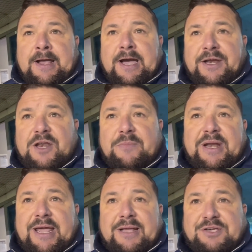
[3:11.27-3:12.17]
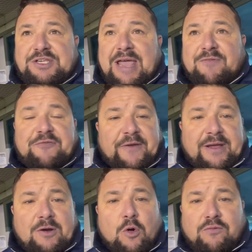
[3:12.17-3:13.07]
And at the minute, just everything
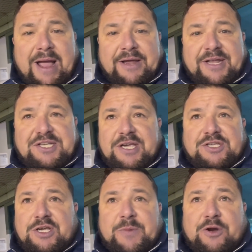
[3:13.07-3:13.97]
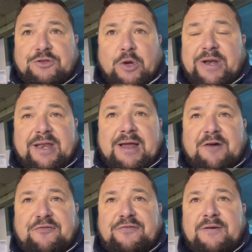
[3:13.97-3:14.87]
all round is we're not doing it
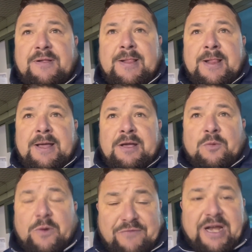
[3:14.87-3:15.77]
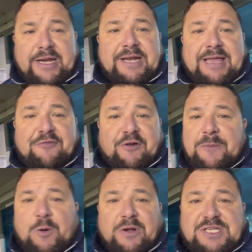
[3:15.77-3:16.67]
enough. We really need that 3
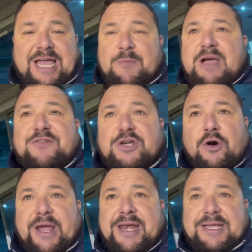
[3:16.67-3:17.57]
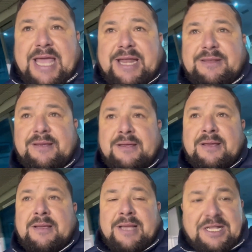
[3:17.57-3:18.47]
points today, and we haven't got it. And again,
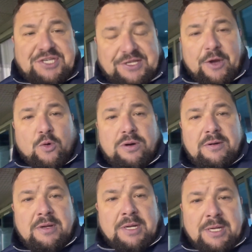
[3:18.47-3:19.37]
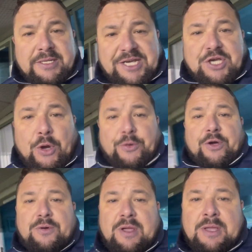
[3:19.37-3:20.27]
and still, this
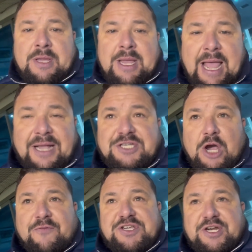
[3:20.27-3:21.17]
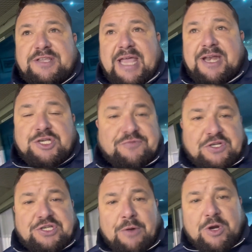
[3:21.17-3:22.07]
hoodoo hangs over us at the Den. It's off to
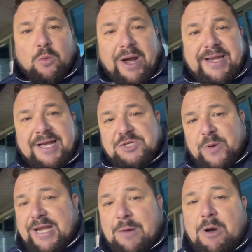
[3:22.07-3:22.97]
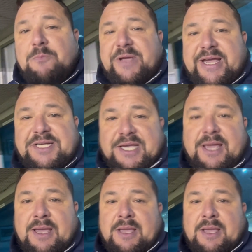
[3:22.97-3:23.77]
Stoke away next week. That won't be easy.